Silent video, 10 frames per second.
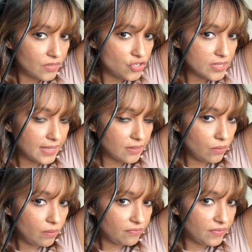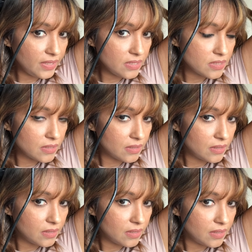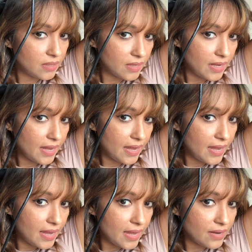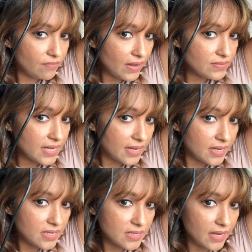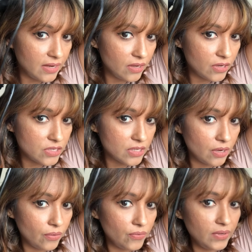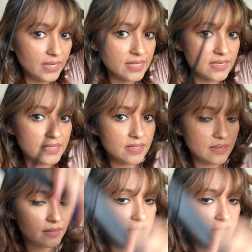just let go of it, and 5 seconds, and you're good to go. Release.